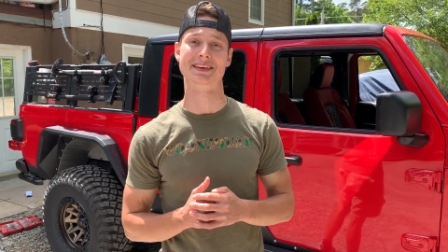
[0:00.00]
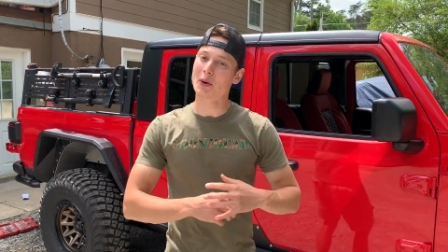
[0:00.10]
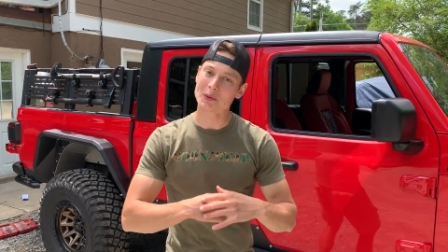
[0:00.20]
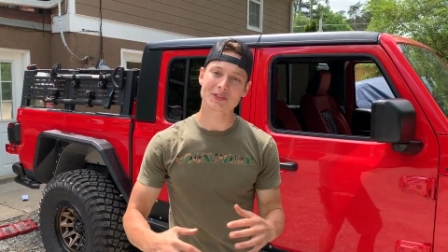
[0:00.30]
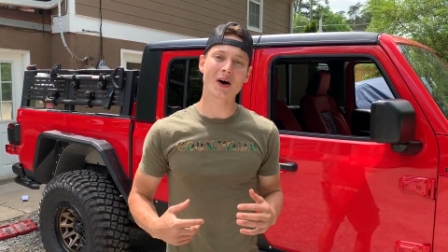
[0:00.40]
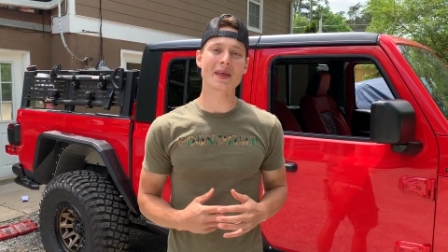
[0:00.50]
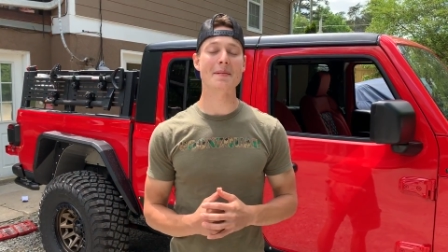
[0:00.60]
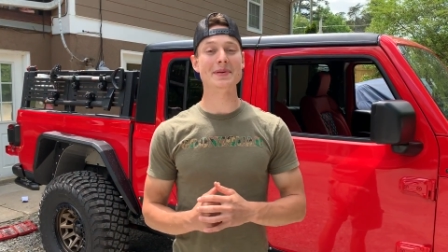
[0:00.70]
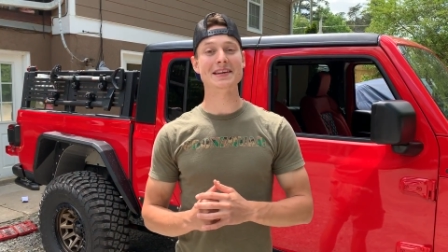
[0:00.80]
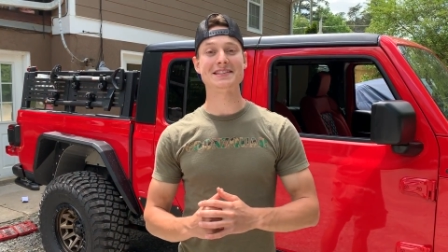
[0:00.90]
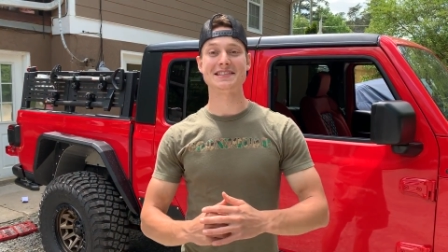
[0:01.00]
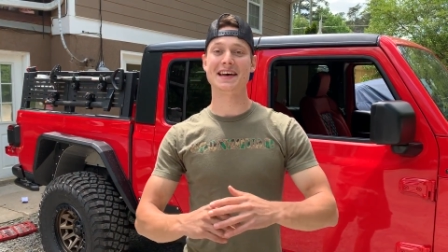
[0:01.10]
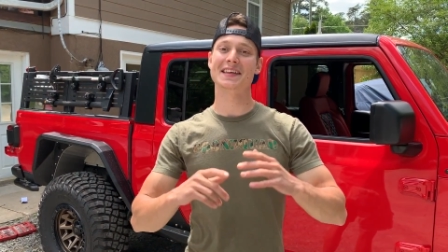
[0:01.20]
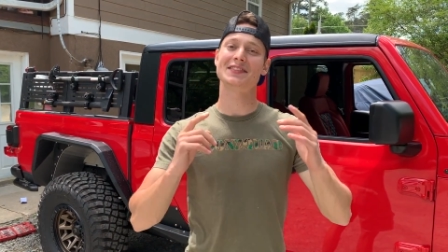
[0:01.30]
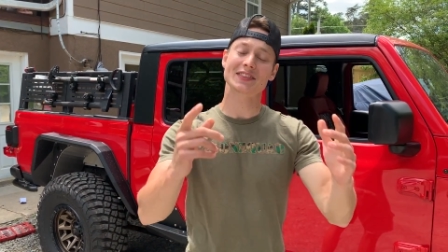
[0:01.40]
But with all that being
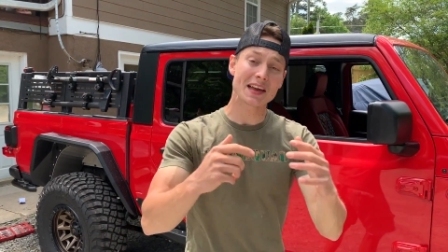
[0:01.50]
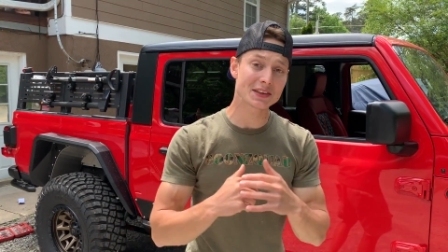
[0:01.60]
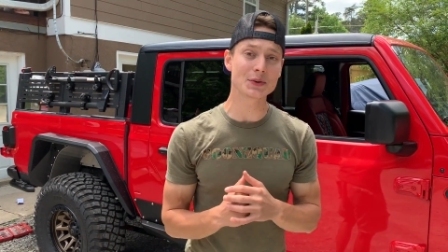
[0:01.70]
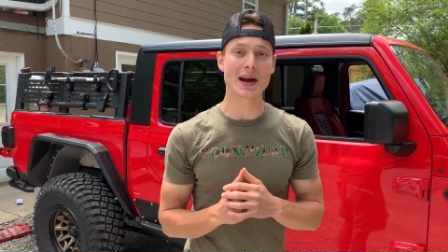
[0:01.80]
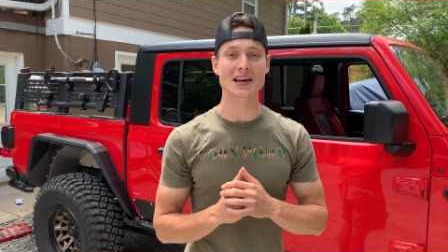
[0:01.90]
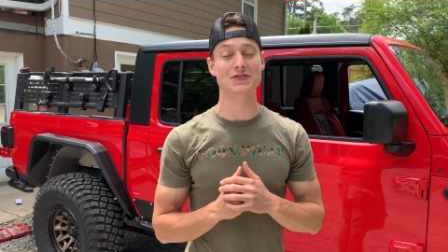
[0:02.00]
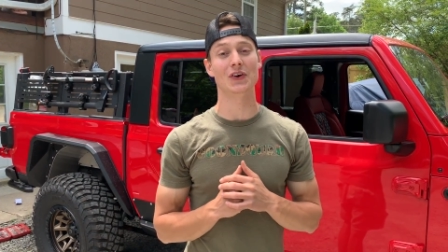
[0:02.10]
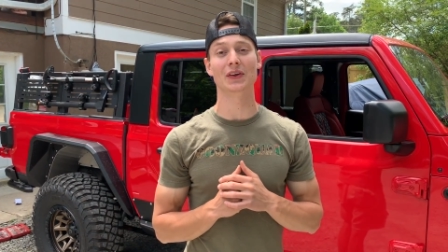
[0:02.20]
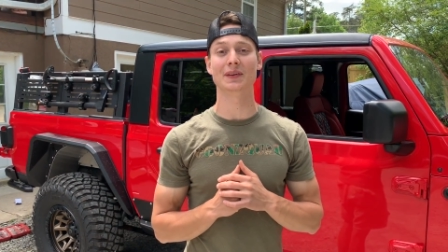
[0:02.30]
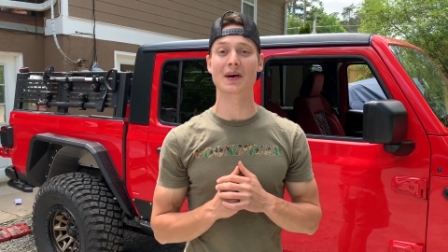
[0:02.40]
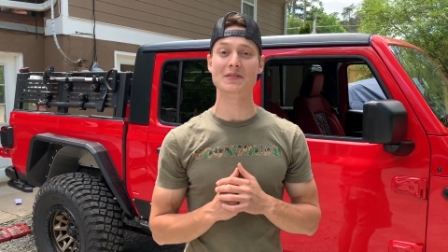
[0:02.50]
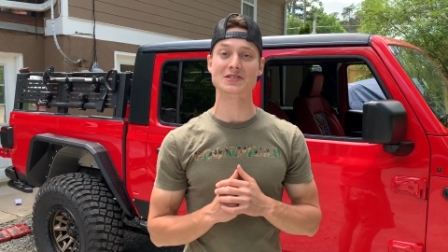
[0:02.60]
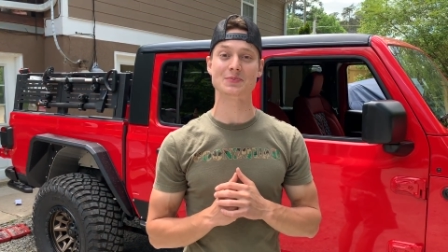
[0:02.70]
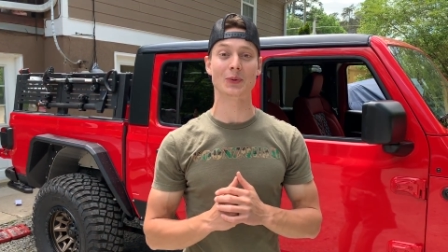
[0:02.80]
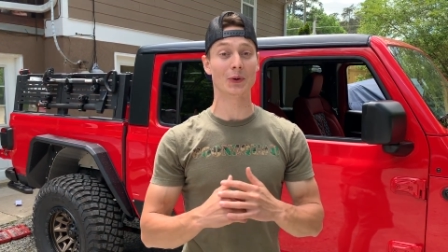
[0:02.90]
said, thank you guys for all the love and
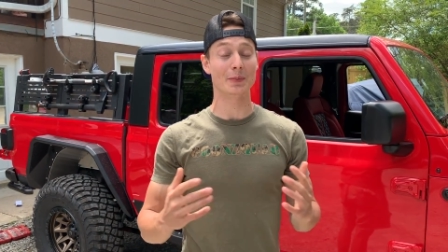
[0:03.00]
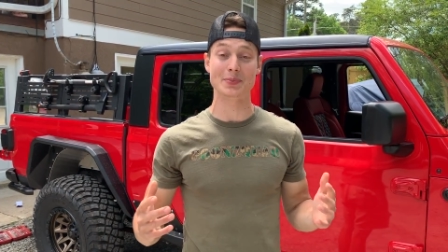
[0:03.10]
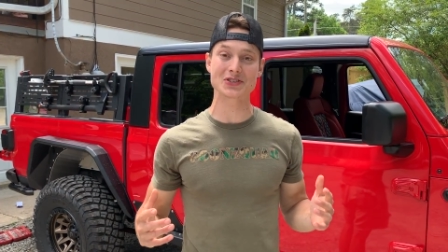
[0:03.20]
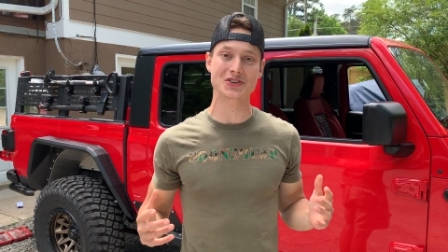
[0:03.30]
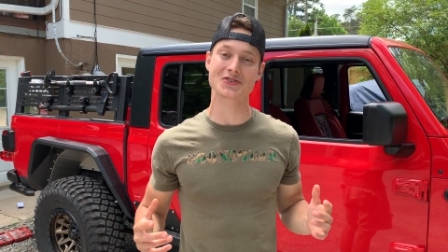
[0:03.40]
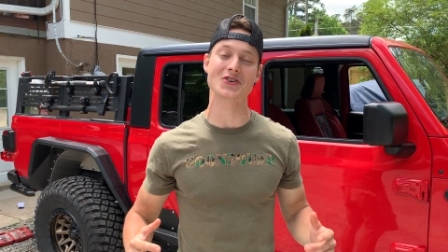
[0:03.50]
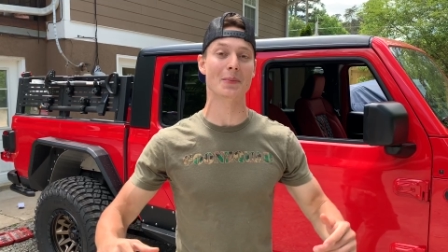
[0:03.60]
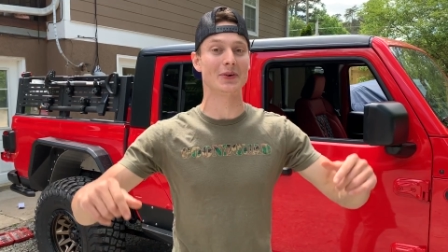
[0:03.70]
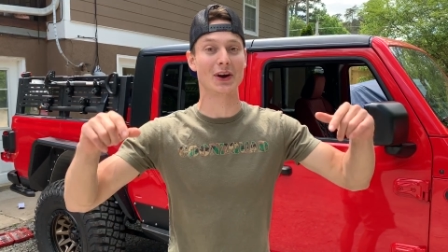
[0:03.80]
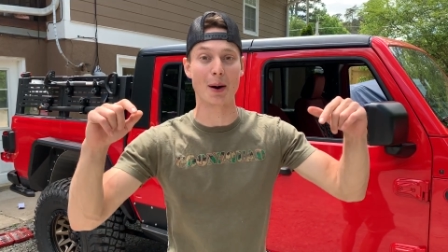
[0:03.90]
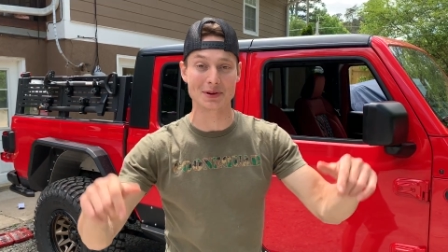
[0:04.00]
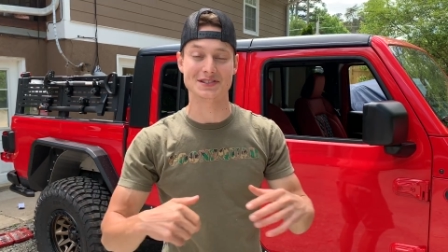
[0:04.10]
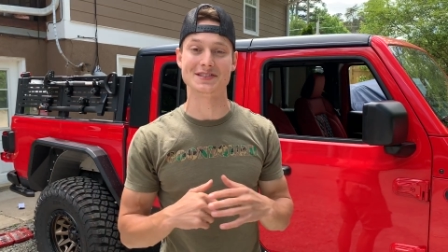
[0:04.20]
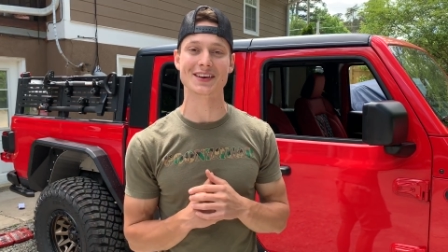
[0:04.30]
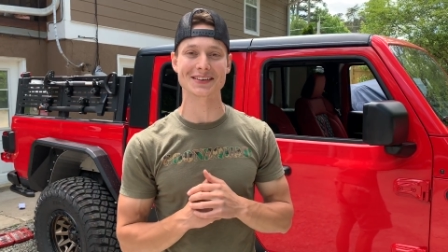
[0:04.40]
support. Be sure to drop your comments
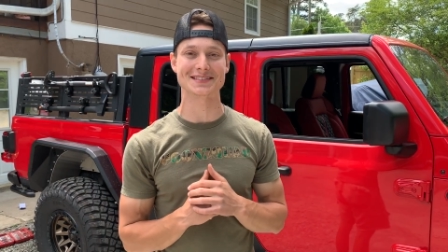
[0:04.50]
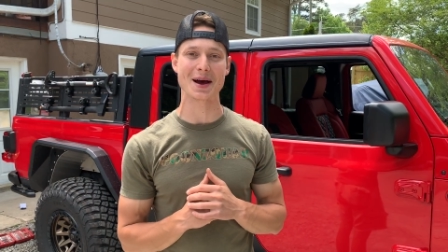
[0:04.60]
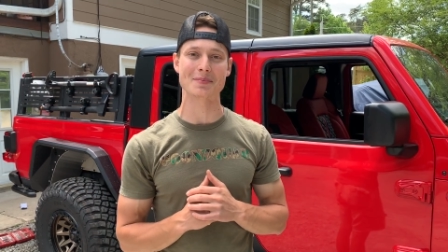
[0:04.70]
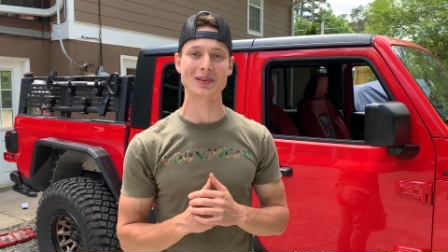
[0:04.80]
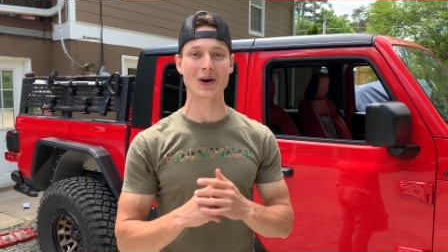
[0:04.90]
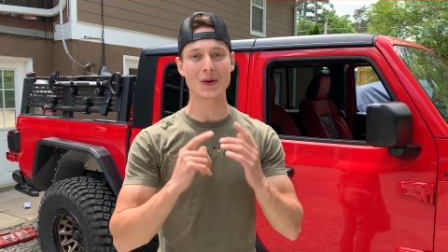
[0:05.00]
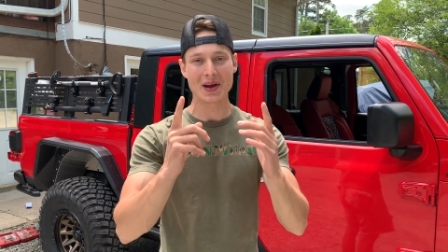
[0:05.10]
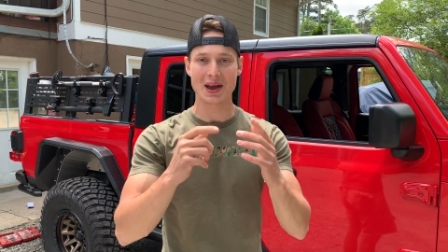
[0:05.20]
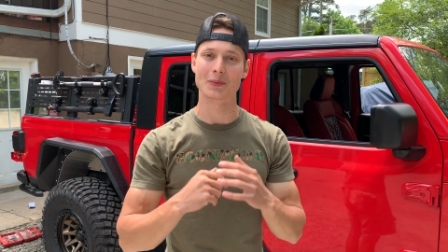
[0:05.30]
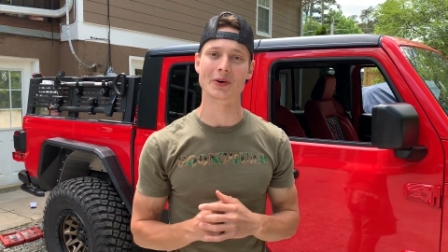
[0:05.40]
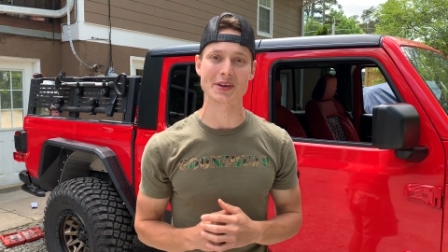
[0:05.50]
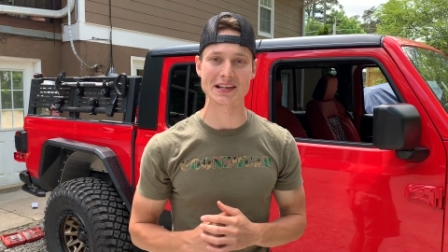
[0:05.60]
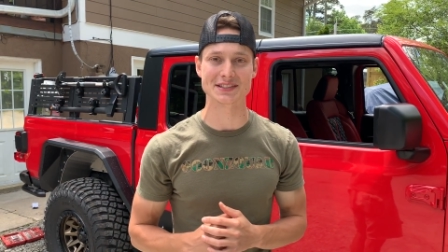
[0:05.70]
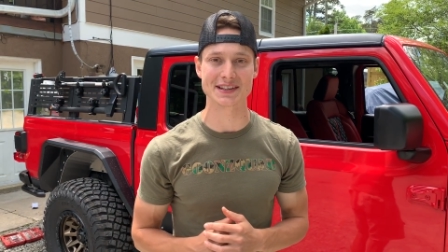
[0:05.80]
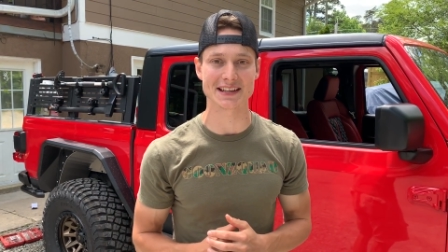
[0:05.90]
and thoughts down below, and we'll
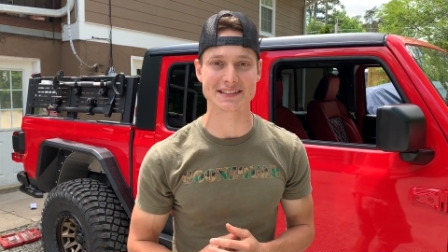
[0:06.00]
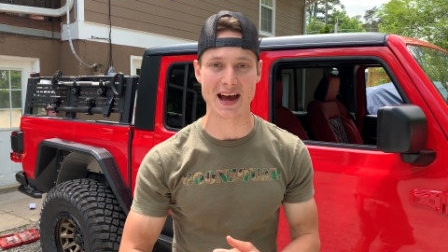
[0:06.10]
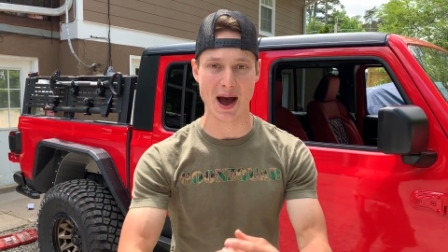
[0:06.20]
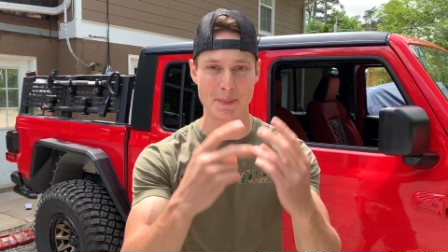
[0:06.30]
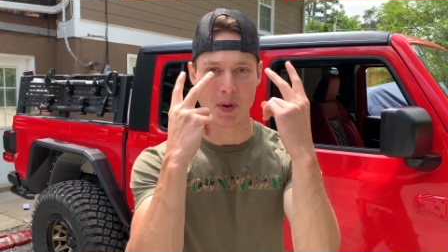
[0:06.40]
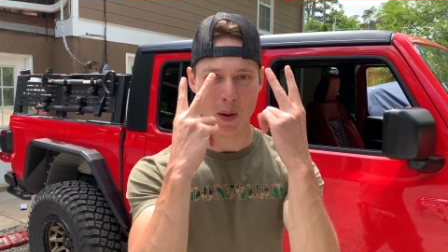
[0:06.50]
catch you next time.